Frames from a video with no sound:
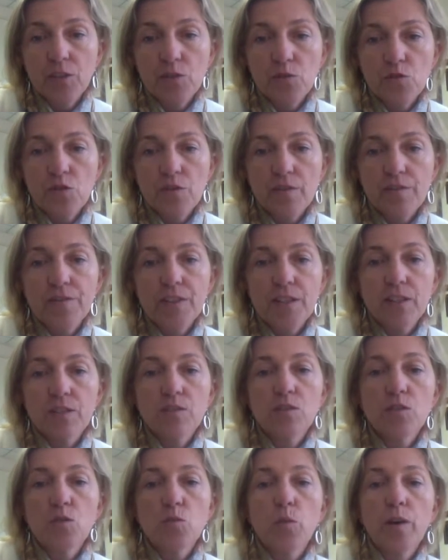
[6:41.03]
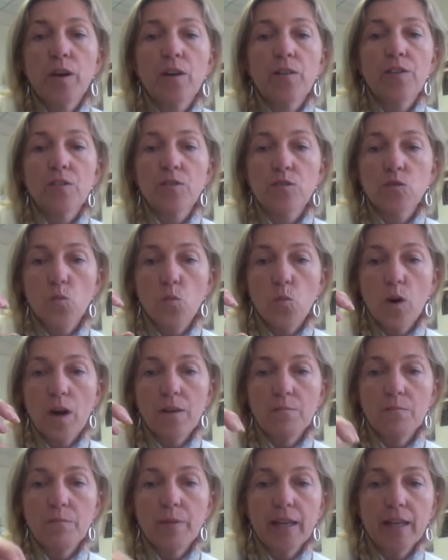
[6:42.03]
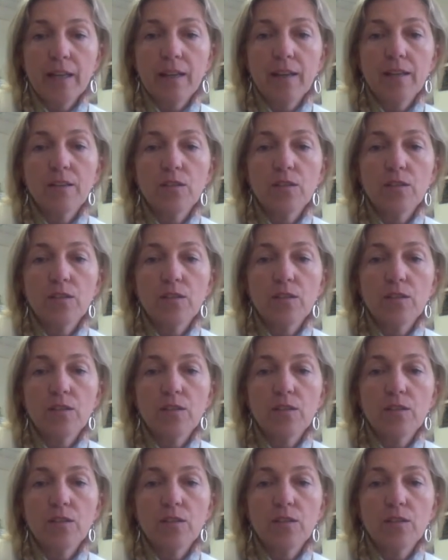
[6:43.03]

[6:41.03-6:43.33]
neutrophils where there's one big